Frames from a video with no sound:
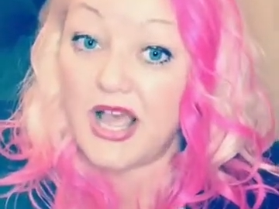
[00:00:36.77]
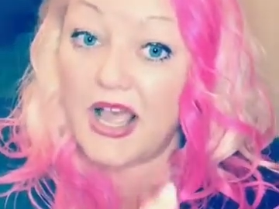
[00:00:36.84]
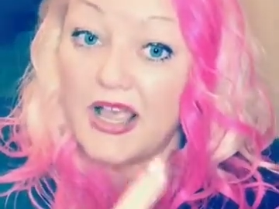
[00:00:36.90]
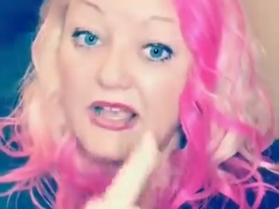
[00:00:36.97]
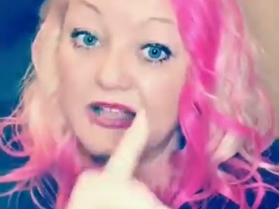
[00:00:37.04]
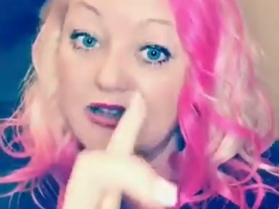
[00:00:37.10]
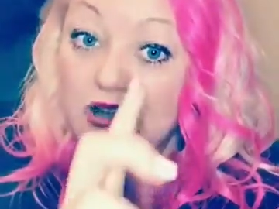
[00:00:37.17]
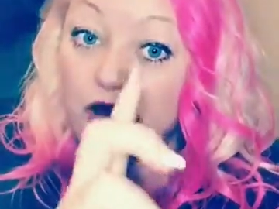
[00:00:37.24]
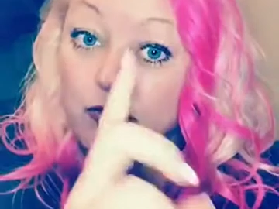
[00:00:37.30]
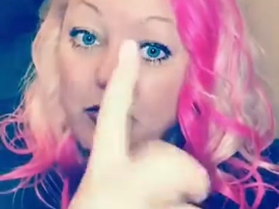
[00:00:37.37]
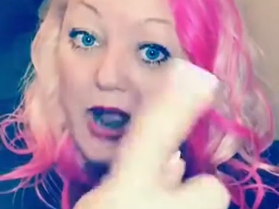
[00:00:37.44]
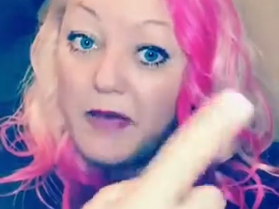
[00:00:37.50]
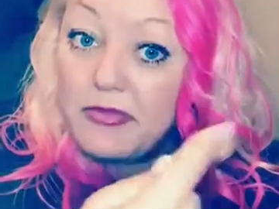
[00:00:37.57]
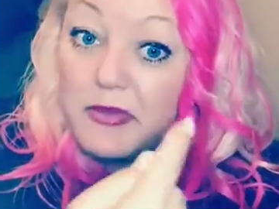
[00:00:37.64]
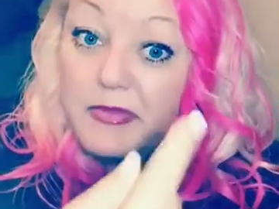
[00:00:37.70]
I
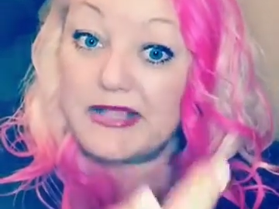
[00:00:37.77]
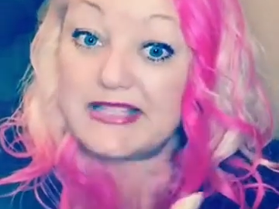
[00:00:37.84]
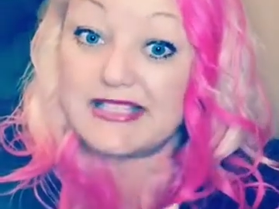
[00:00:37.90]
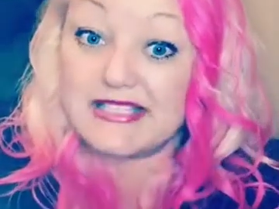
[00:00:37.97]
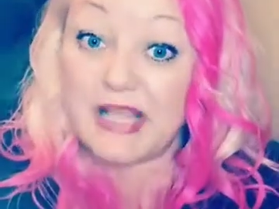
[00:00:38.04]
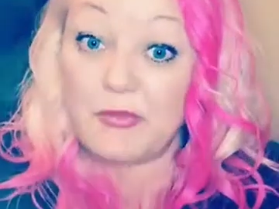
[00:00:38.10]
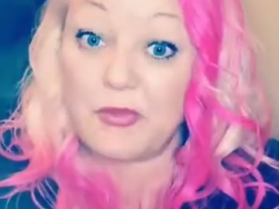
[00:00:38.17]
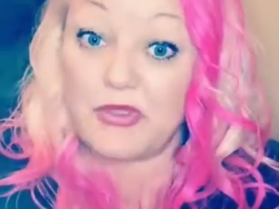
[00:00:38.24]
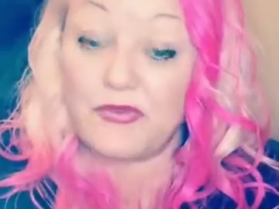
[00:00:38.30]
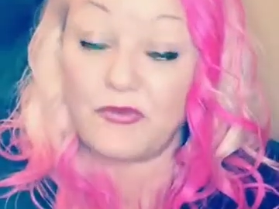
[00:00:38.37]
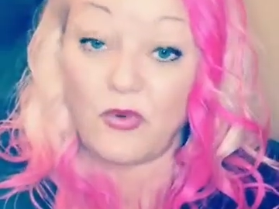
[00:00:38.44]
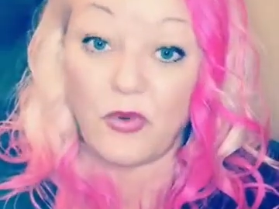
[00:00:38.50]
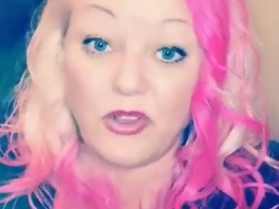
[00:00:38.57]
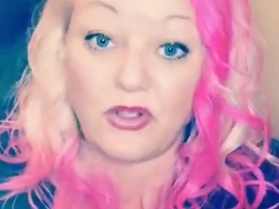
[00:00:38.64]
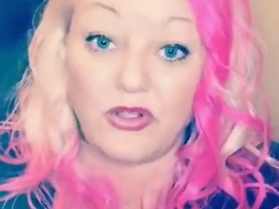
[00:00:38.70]
wrap the pieces up with
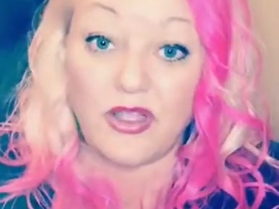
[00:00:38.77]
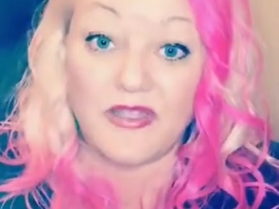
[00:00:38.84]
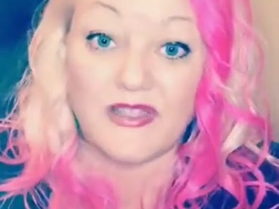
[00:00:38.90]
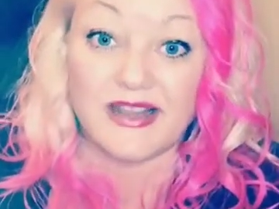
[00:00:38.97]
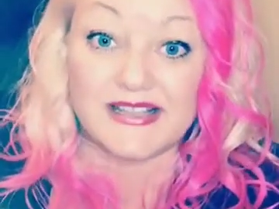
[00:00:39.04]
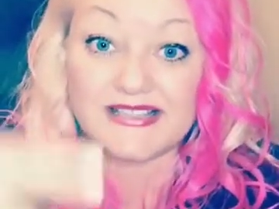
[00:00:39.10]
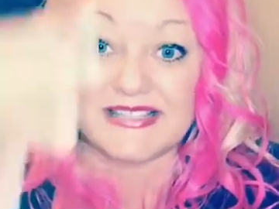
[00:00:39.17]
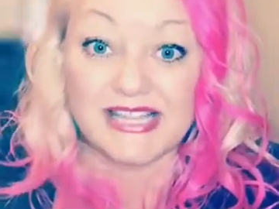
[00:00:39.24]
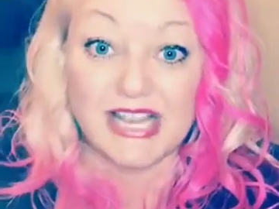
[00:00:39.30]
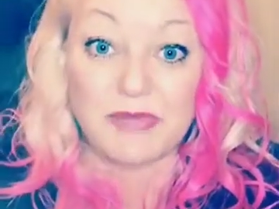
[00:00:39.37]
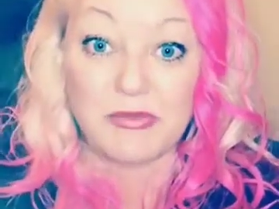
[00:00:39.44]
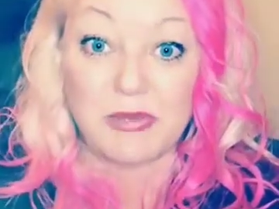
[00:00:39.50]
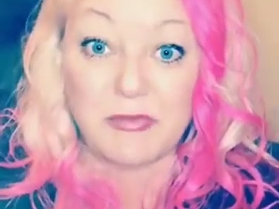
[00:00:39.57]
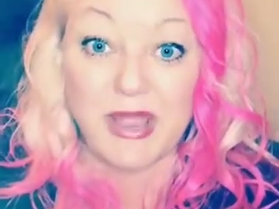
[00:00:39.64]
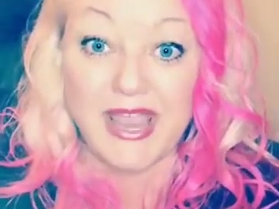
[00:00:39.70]
foil, and then I stick
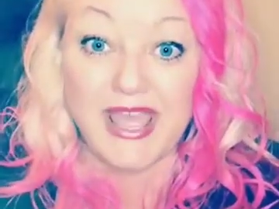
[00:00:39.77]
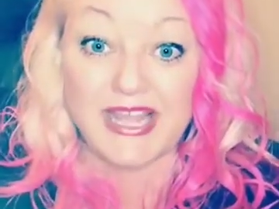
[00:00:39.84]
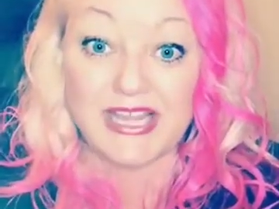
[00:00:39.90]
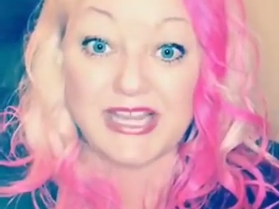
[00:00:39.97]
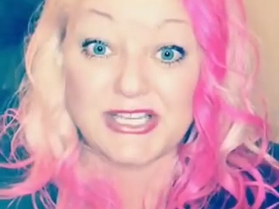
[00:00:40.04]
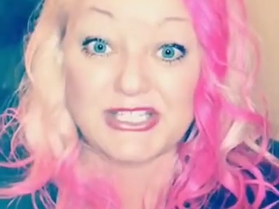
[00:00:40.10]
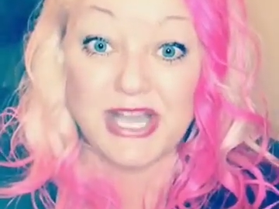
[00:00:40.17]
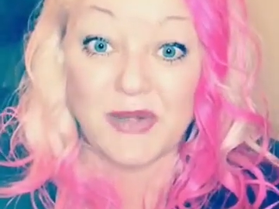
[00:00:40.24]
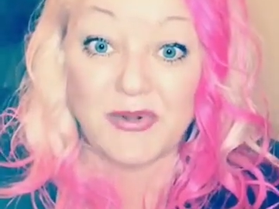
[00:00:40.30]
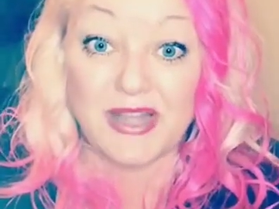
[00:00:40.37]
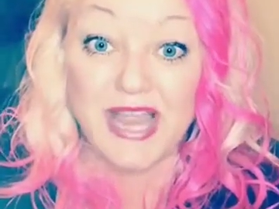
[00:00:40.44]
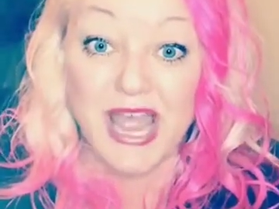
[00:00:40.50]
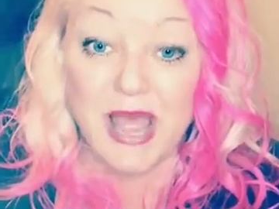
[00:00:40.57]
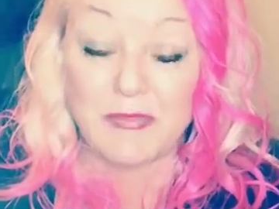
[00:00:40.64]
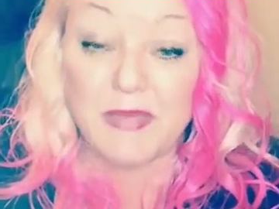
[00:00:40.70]
them on my head in a shower
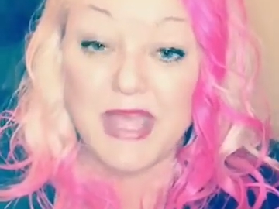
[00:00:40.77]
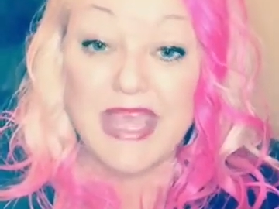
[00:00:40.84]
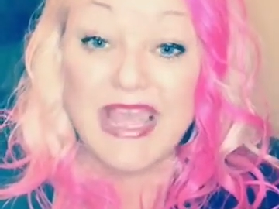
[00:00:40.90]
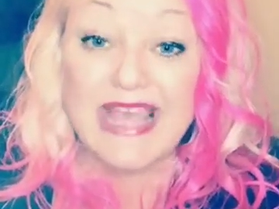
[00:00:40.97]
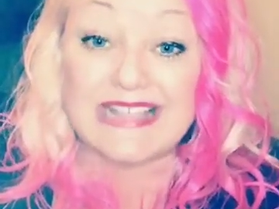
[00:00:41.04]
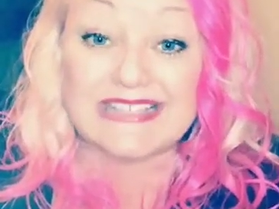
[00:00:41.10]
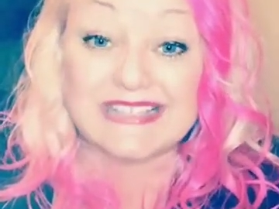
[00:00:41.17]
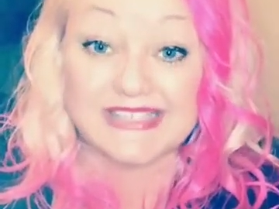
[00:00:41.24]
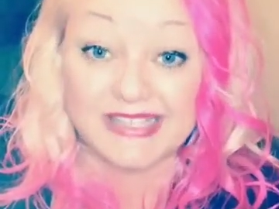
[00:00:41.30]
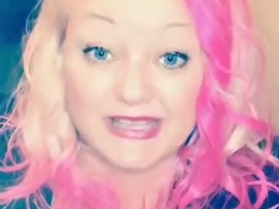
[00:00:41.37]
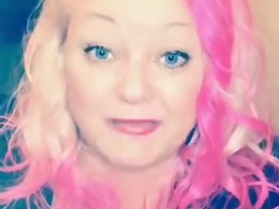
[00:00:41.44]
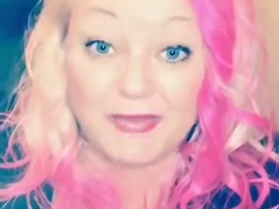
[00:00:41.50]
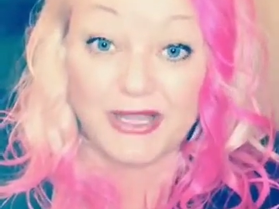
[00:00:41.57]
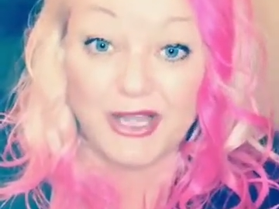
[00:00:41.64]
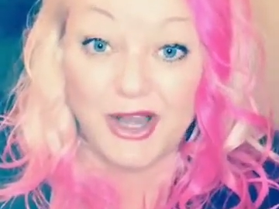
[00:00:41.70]
cap and
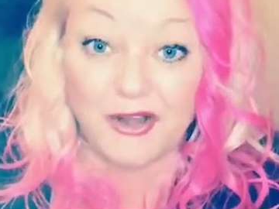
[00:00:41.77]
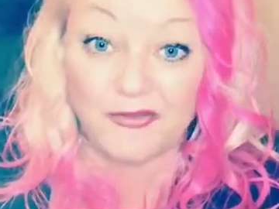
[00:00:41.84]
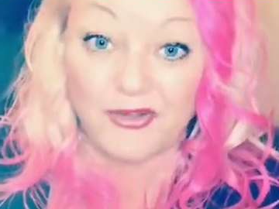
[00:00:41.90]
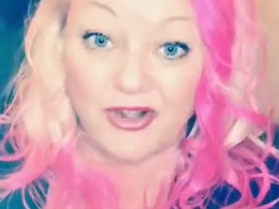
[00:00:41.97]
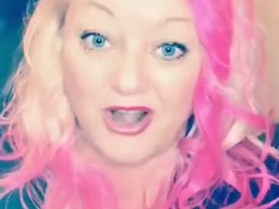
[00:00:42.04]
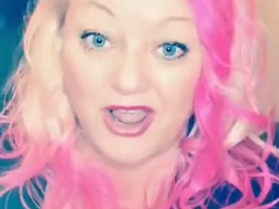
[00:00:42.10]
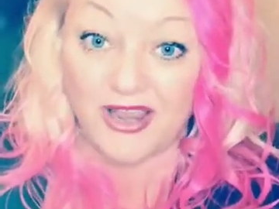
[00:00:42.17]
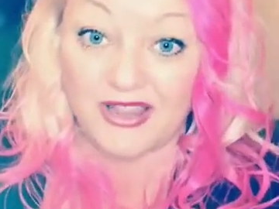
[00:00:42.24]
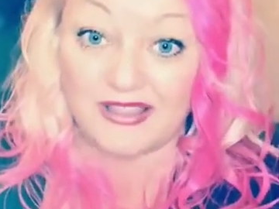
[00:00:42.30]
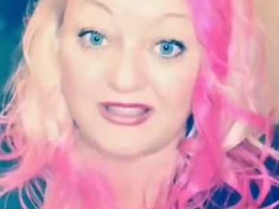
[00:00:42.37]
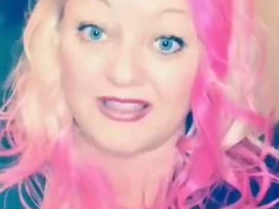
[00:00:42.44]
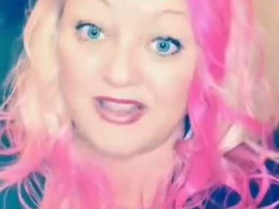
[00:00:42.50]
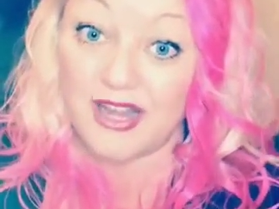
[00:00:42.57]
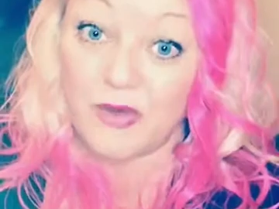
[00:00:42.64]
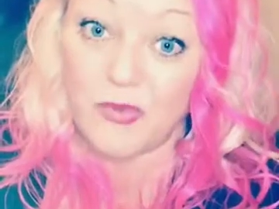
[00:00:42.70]
sleep in it overnight.
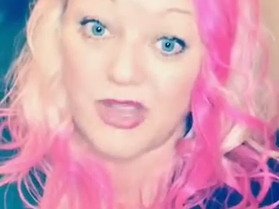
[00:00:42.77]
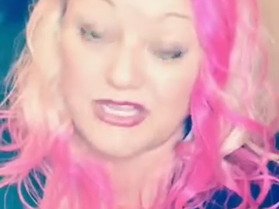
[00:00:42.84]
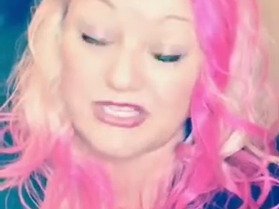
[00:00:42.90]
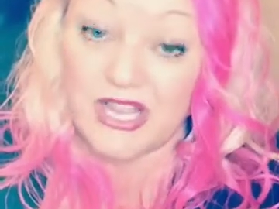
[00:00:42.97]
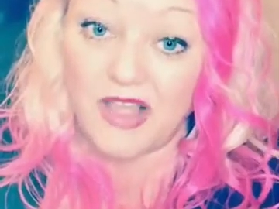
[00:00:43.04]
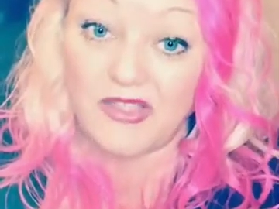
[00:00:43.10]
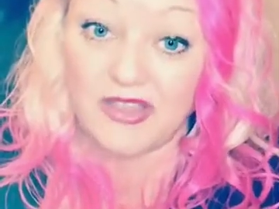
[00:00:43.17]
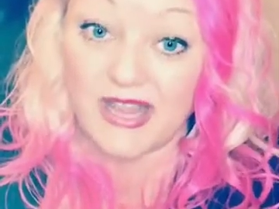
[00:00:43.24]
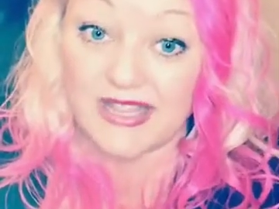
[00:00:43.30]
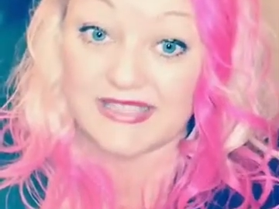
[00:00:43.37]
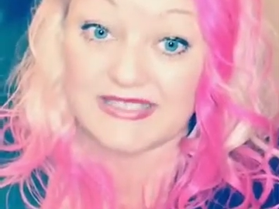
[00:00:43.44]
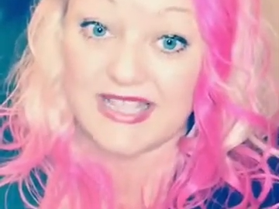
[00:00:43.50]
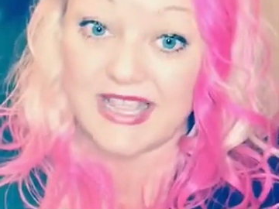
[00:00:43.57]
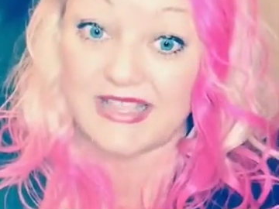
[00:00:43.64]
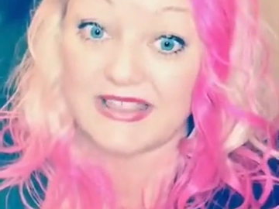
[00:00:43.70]
Then I wash it out the
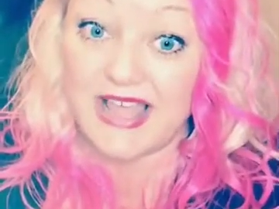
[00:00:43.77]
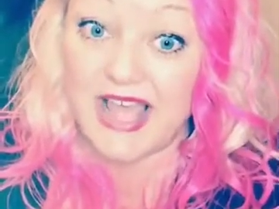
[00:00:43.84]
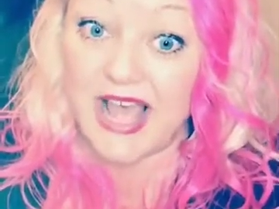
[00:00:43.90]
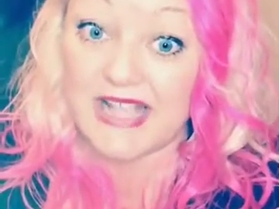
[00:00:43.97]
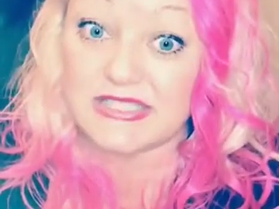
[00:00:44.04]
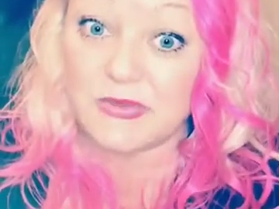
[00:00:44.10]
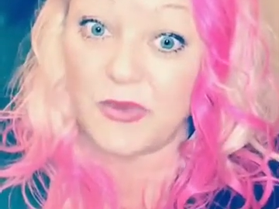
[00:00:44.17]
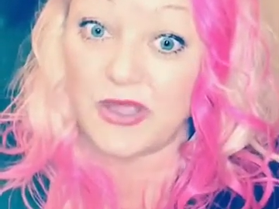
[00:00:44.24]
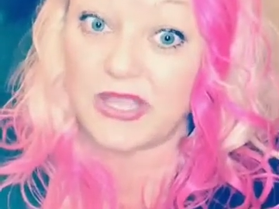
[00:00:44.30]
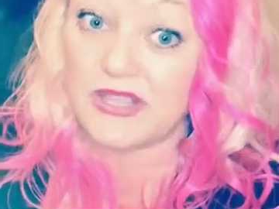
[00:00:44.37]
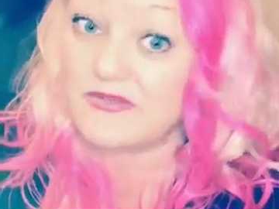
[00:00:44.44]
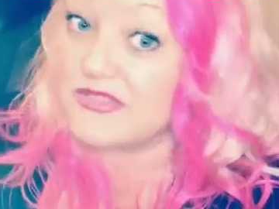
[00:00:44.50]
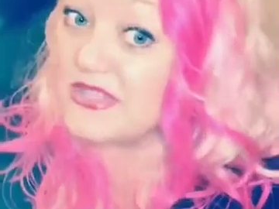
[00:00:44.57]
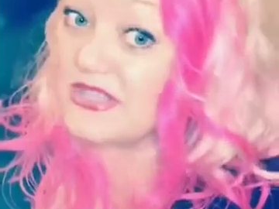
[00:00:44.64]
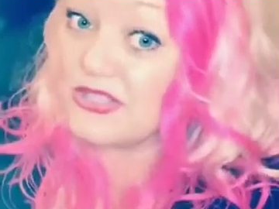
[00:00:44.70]
next day. That's what
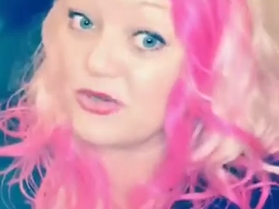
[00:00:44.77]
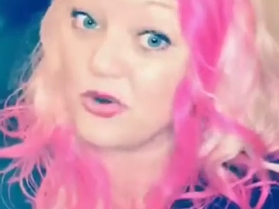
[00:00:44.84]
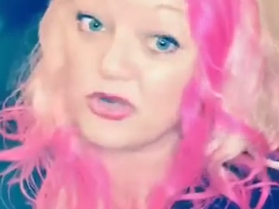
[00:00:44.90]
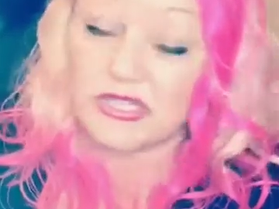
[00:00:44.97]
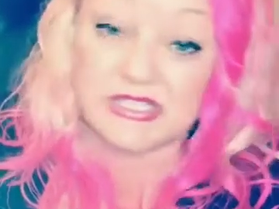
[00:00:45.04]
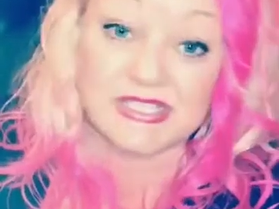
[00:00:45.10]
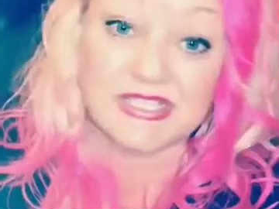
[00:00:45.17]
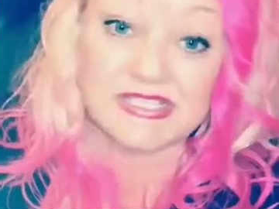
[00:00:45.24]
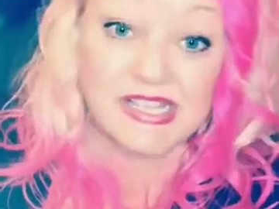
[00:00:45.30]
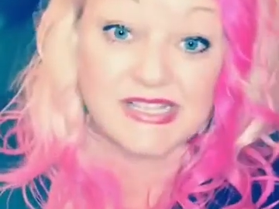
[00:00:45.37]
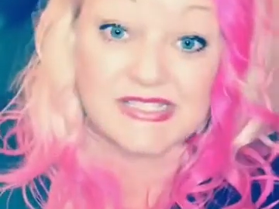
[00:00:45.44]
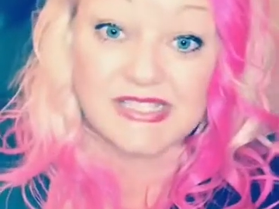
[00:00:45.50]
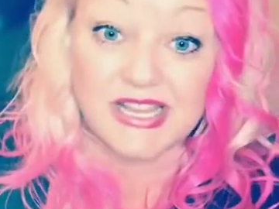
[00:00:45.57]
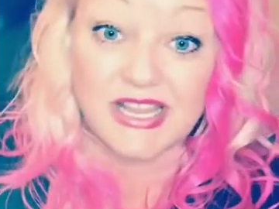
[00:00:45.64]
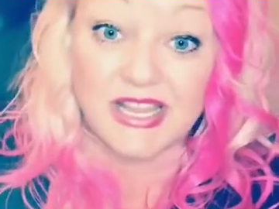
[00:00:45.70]
gives it this gorgeous
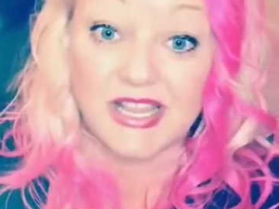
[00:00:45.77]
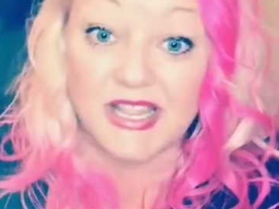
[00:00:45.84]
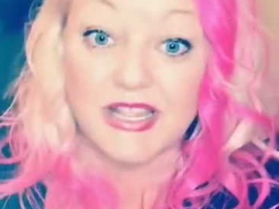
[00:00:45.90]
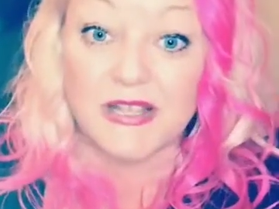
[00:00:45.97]
intensity,